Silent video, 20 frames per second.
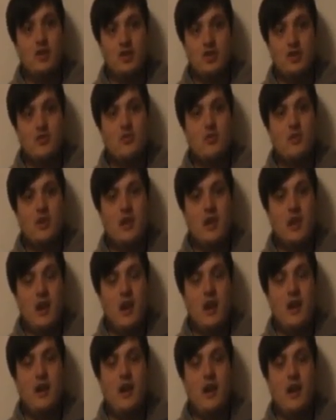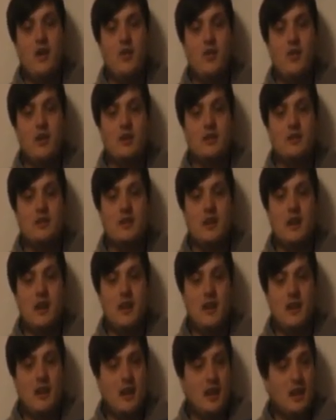So yeah, I recognize
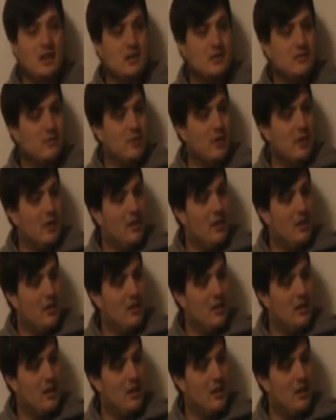that guy as well.